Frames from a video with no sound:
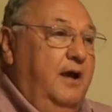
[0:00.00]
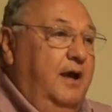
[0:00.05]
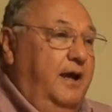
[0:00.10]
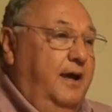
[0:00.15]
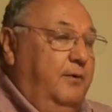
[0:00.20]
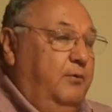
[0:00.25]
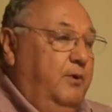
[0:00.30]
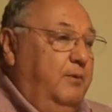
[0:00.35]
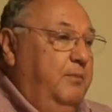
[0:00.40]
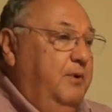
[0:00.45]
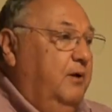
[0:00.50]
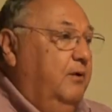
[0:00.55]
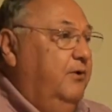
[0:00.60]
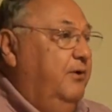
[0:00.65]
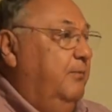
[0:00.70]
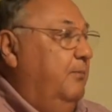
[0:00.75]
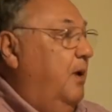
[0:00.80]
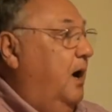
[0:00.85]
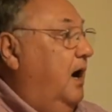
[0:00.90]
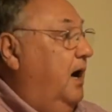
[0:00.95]
And we built
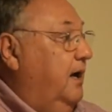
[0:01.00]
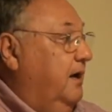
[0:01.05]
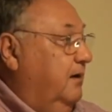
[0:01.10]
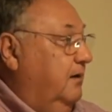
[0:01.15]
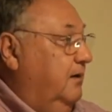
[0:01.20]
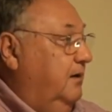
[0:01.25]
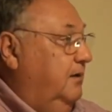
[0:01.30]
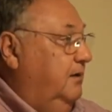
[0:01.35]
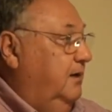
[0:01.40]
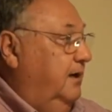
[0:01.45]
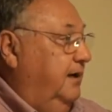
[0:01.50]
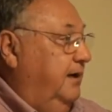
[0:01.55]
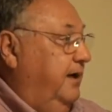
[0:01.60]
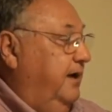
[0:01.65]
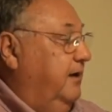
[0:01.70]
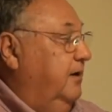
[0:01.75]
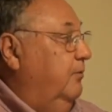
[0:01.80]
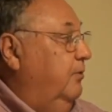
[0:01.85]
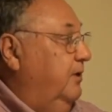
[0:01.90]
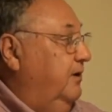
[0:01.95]
a model, a,
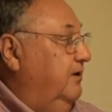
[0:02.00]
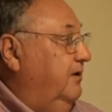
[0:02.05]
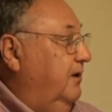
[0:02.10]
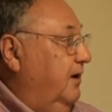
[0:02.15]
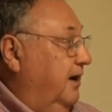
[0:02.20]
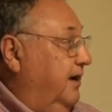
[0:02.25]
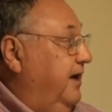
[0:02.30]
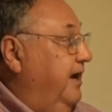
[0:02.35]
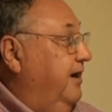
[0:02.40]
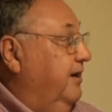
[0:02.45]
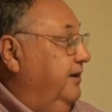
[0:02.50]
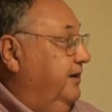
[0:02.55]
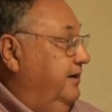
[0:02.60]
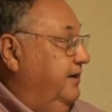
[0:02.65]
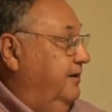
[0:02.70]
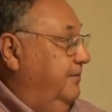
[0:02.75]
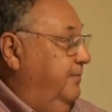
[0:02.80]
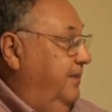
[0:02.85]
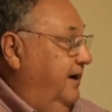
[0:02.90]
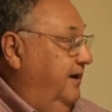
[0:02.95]
car- what, a
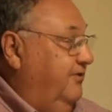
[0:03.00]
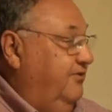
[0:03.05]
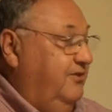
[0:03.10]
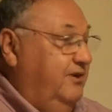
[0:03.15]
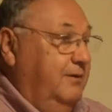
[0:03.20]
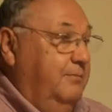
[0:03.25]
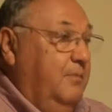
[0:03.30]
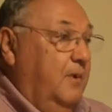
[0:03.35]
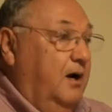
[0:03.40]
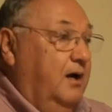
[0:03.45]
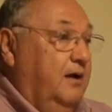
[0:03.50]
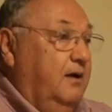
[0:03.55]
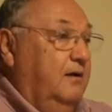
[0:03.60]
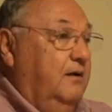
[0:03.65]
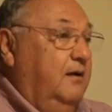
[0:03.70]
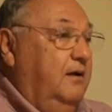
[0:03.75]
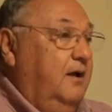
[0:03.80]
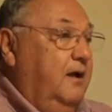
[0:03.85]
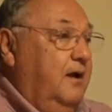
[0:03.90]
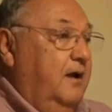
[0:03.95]
carrying capacity model,
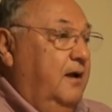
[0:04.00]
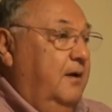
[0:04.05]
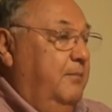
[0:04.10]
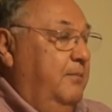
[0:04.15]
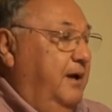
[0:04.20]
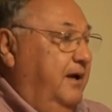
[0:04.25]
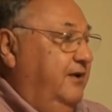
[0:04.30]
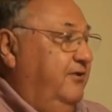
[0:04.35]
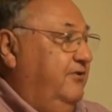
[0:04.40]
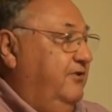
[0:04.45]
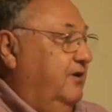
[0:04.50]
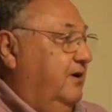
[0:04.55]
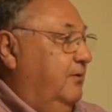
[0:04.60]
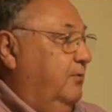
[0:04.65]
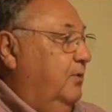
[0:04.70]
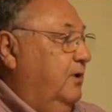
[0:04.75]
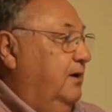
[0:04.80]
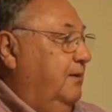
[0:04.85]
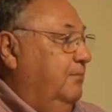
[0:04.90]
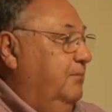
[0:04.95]
based
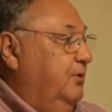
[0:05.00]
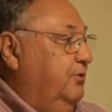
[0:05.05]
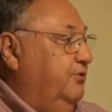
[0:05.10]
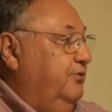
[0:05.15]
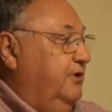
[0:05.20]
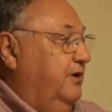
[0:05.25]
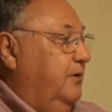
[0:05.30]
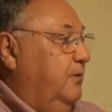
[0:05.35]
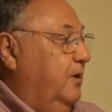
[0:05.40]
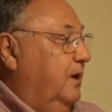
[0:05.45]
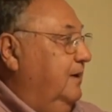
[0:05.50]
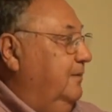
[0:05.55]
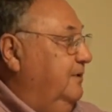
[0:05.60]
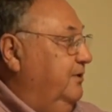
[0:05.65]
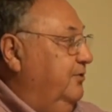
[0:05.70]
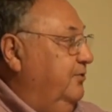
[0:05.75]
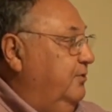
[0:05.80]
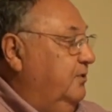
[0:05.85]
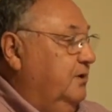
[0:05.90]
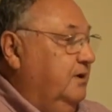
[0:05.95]
on what a moose
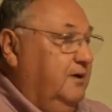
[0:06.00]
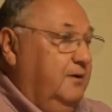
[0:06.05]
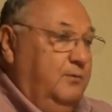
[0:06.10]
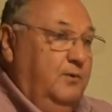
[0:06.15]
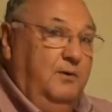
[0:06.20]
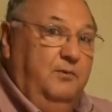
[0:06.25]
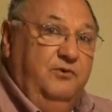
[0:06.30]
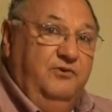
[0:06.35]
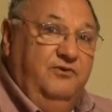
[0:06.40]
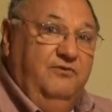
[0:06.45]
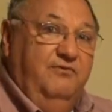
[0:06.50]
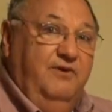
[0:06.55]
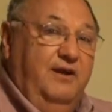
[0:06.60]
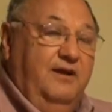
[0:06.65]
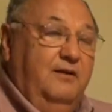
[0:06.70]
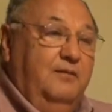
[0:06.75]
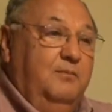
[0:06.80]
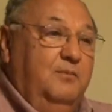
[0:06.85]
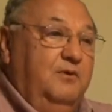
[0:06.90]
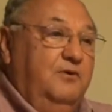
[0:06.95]
requirements were and what was
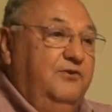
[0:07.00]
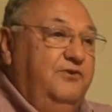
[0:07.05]
available.